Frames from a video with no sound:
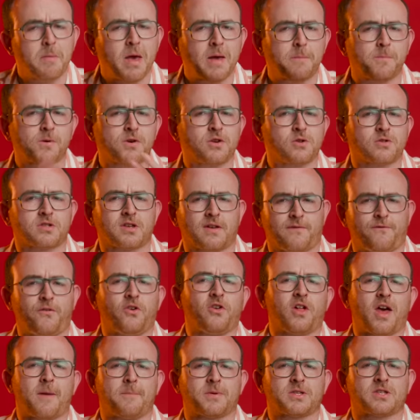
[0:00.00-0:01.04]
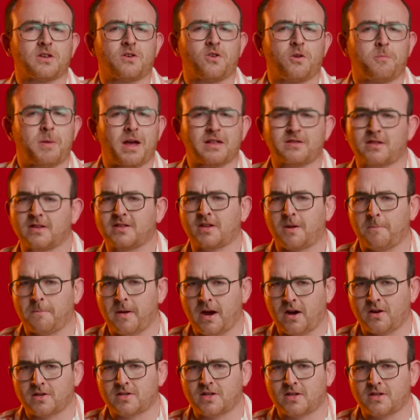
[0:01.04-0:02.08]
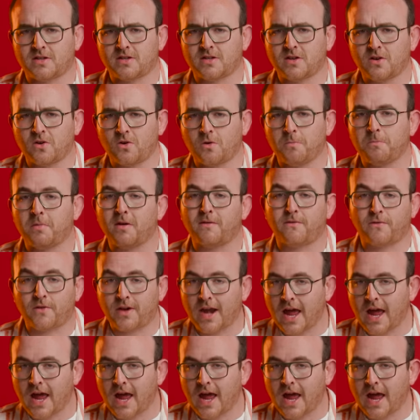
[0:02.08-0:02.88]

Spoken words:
may produce a full episode about this comparison soon, but for